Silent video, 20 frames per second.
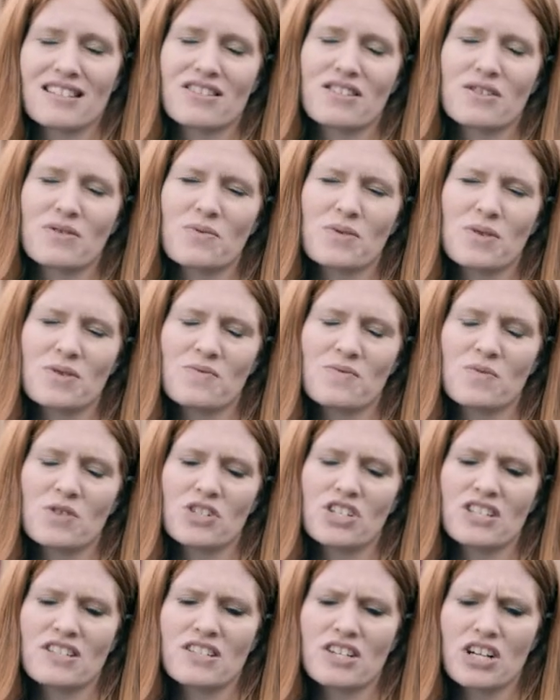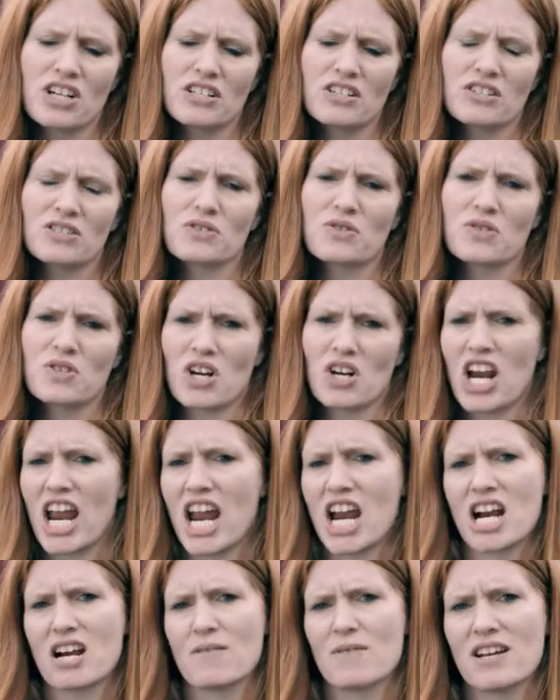And so when she started to lose her
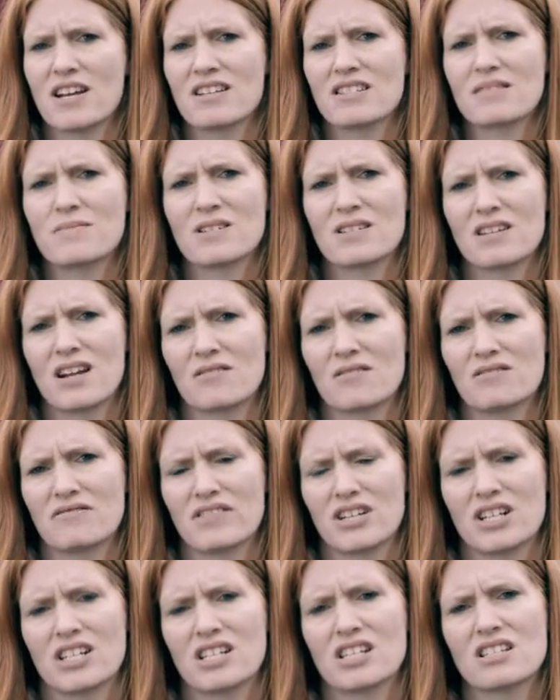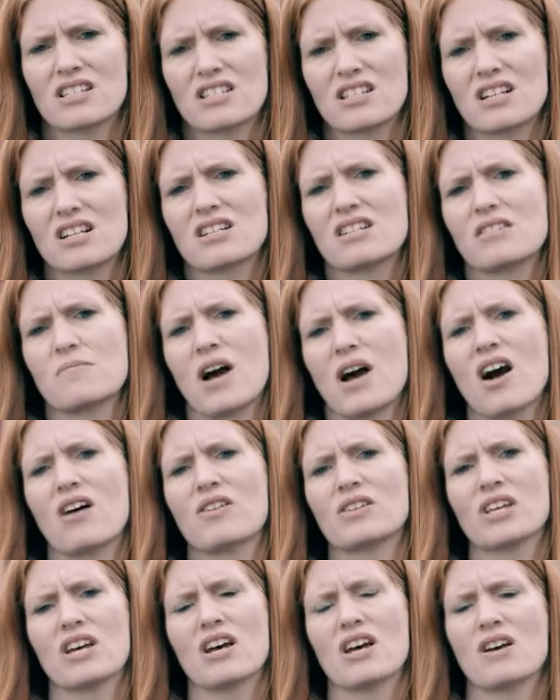hair, my husband and I were very concerned
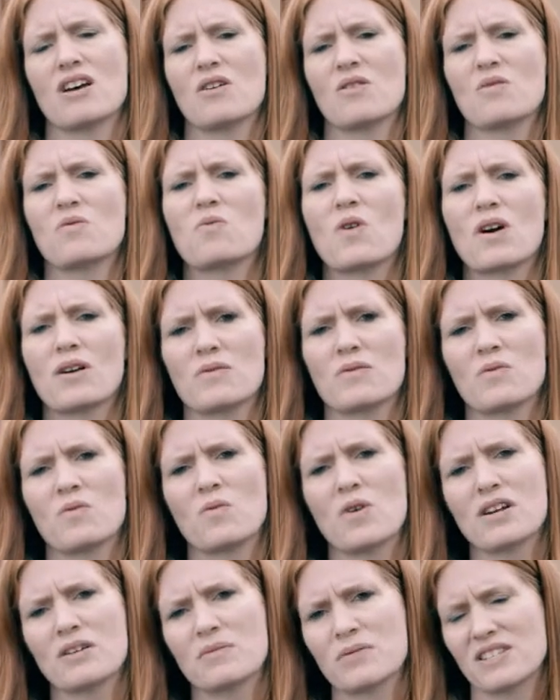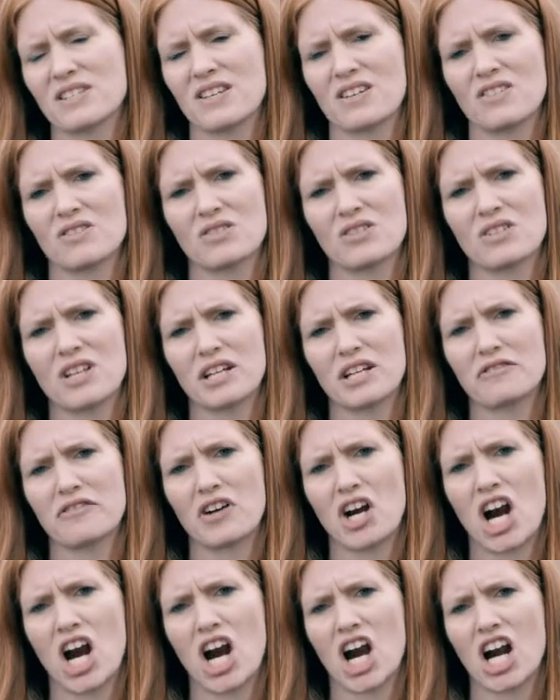about what it was gonna look like
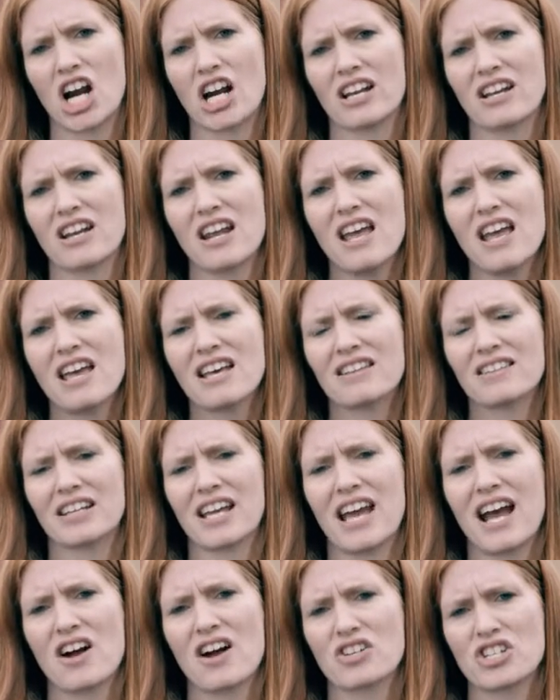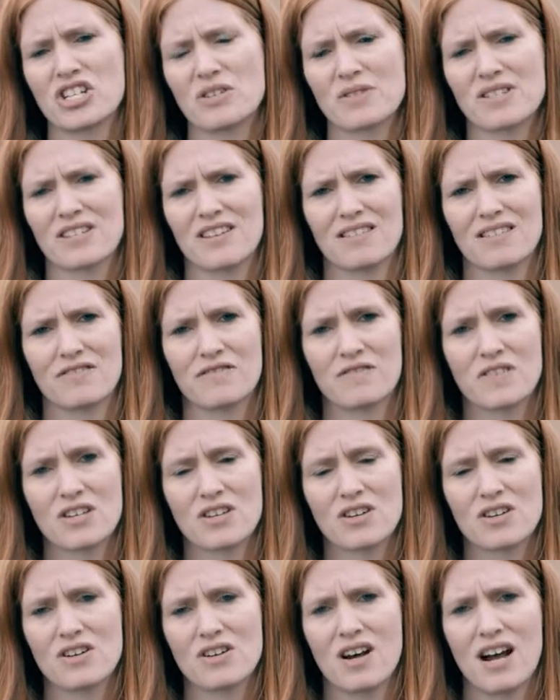for her, and like how she was gonna
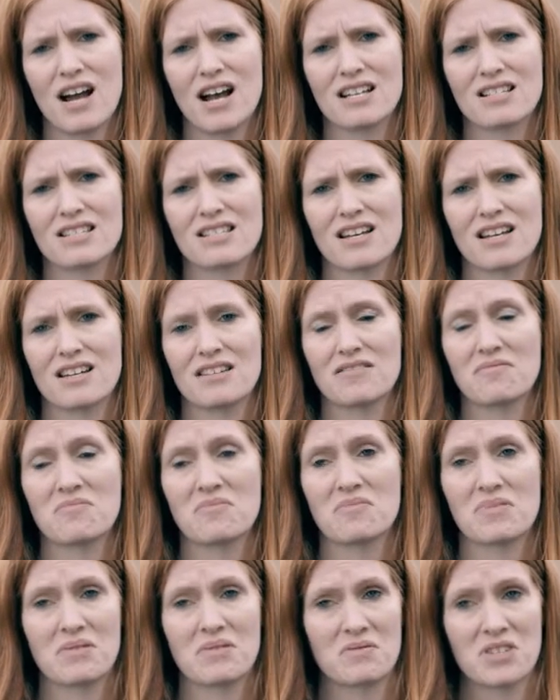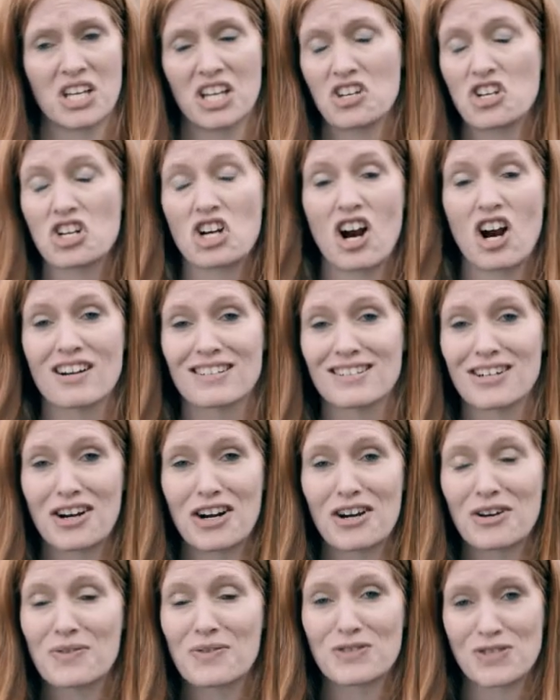feel as a
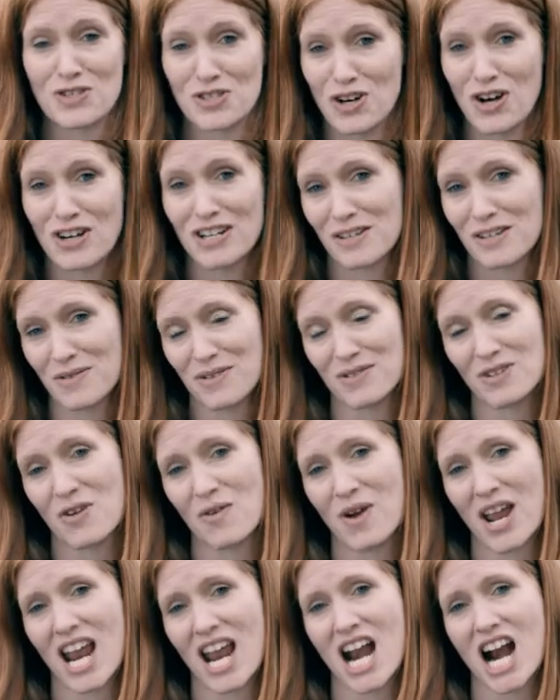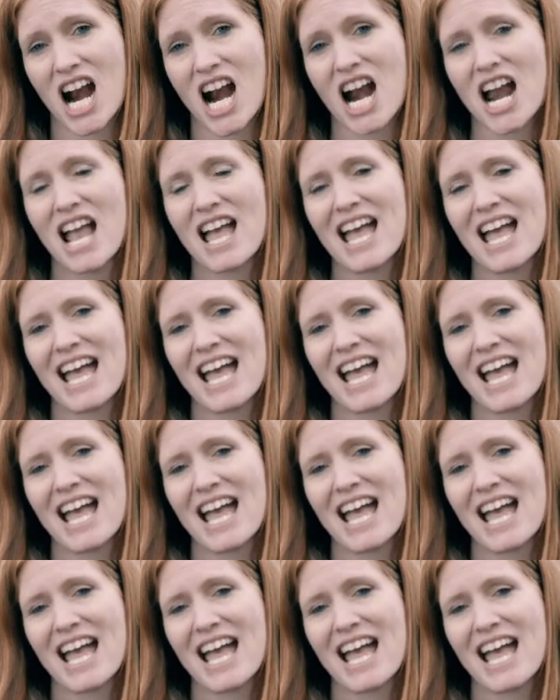kindergartner starting with no hair.